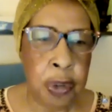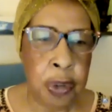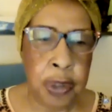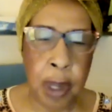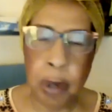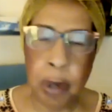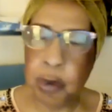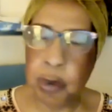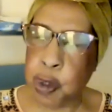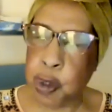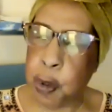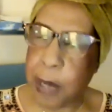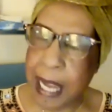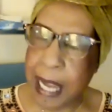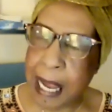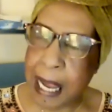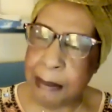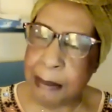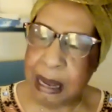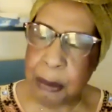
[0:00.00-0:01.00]
Don't you
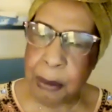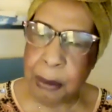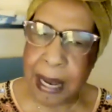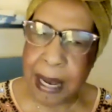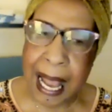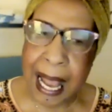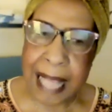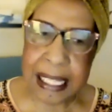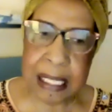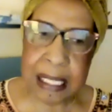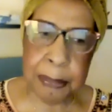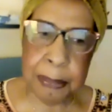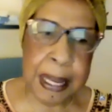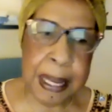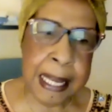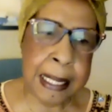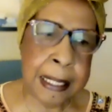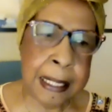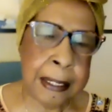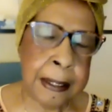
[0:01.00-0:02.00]
hear me when I
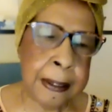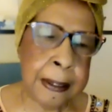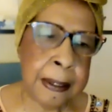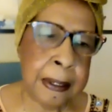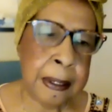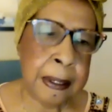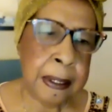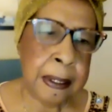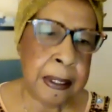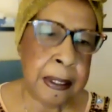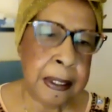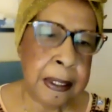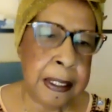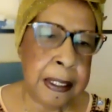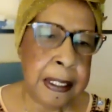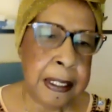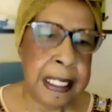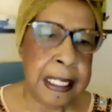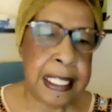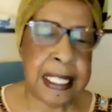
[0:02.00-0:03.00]
speak?
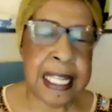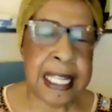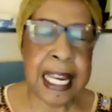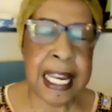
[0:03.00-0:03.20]
This